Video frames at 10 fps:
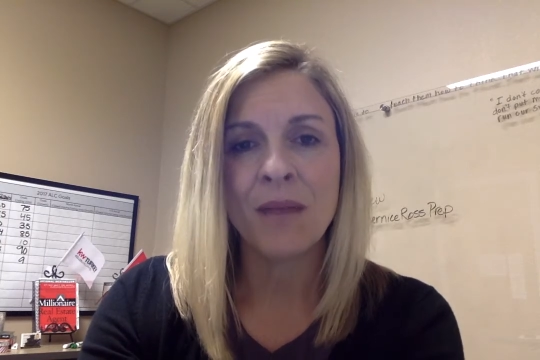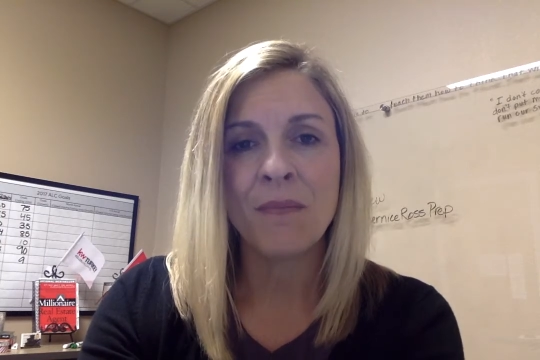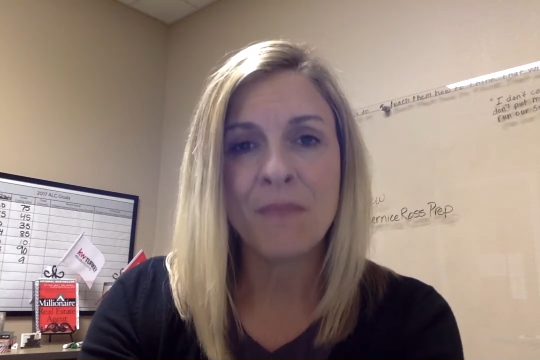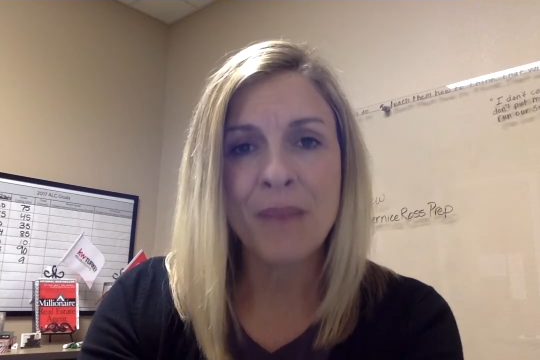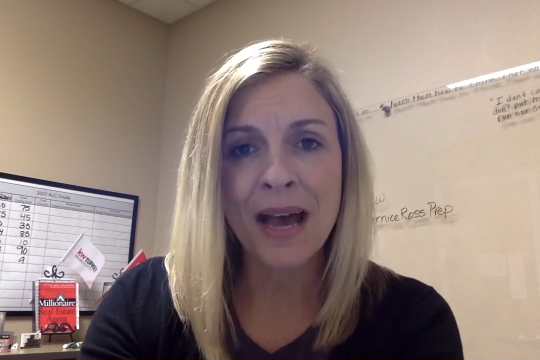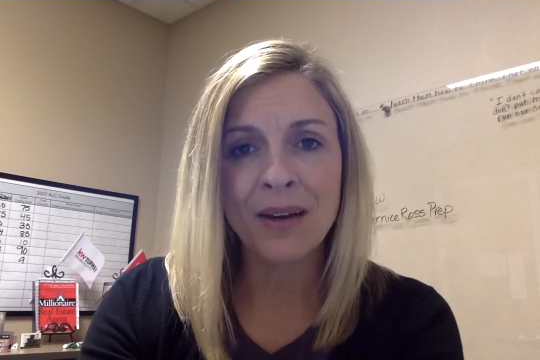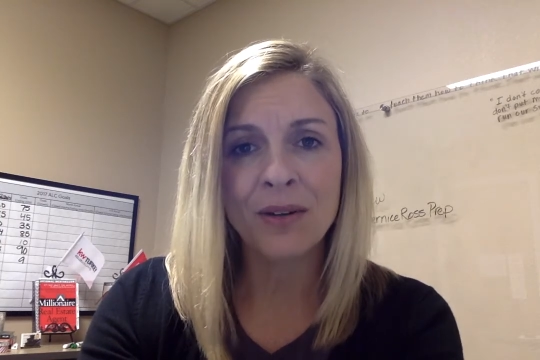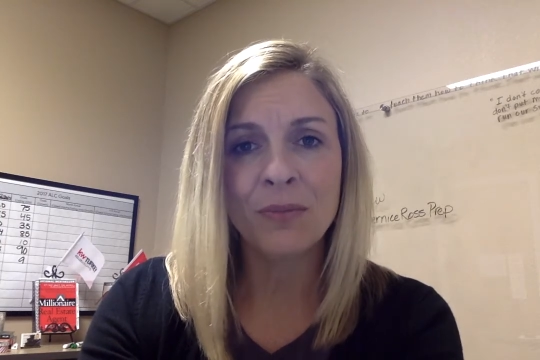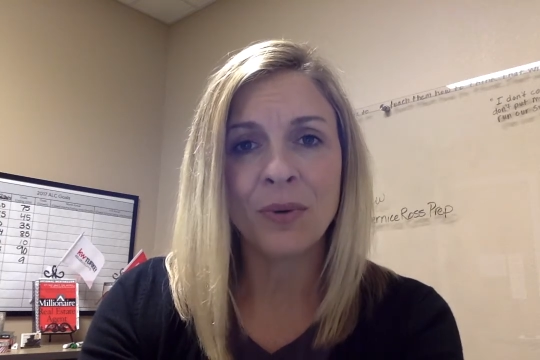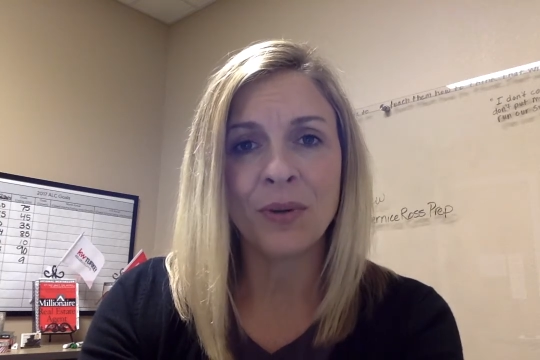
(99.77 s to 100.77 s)

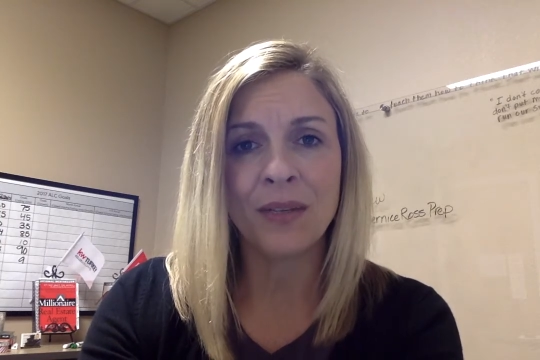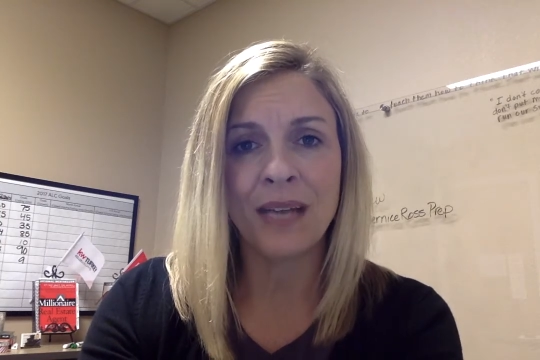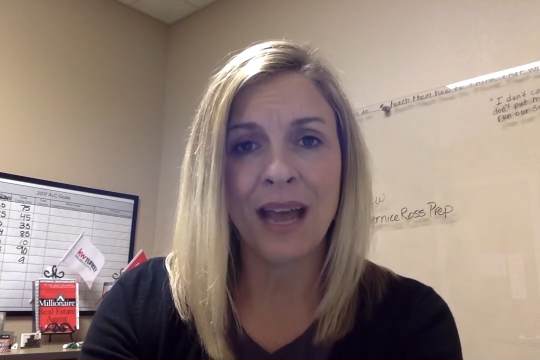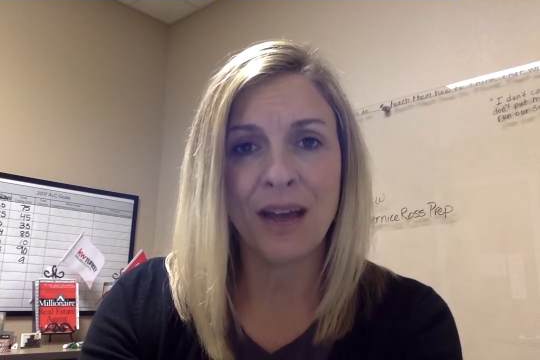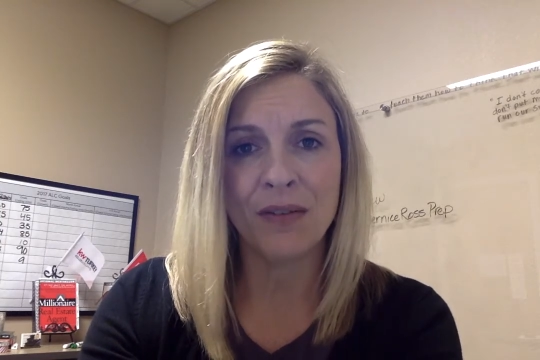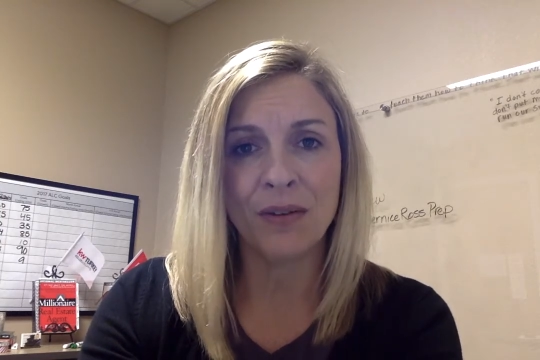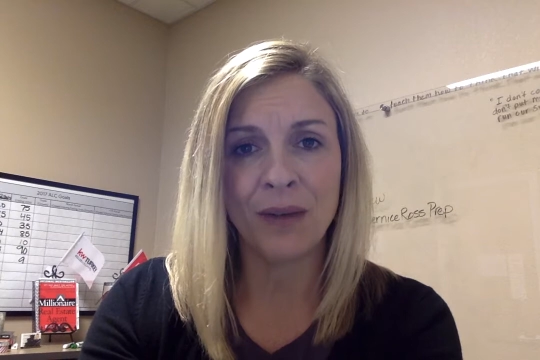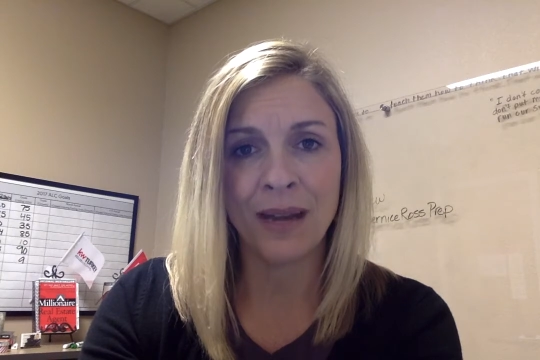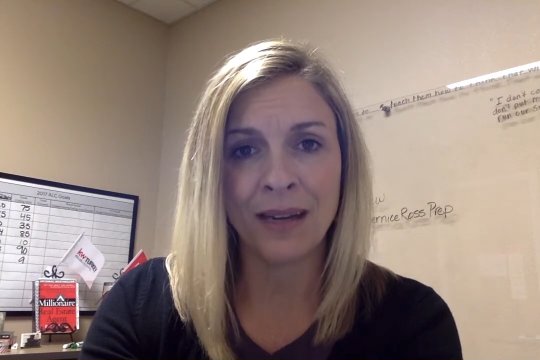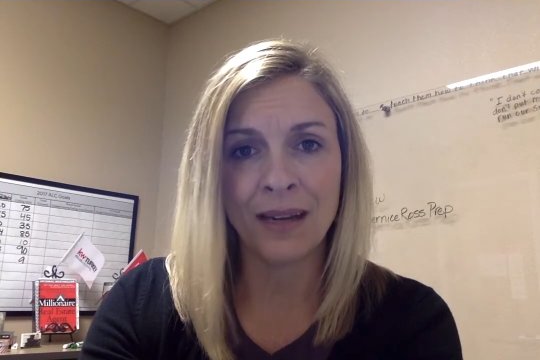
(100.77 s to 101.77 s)
matter more than ever
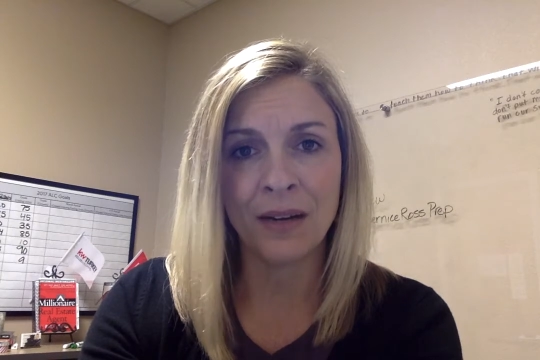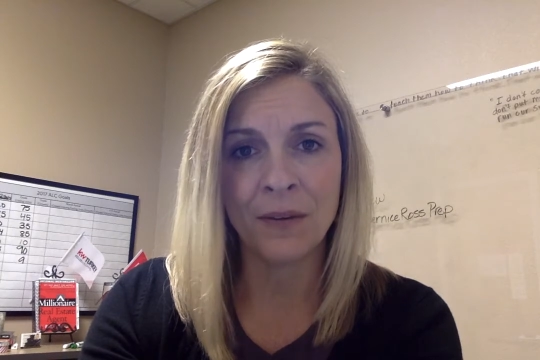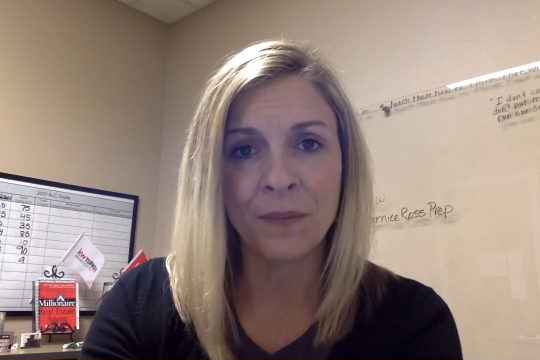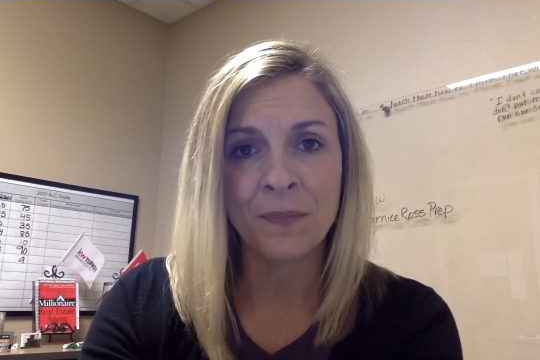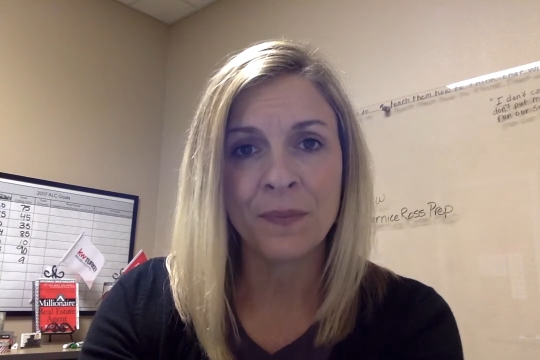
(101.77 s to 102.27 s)
right now.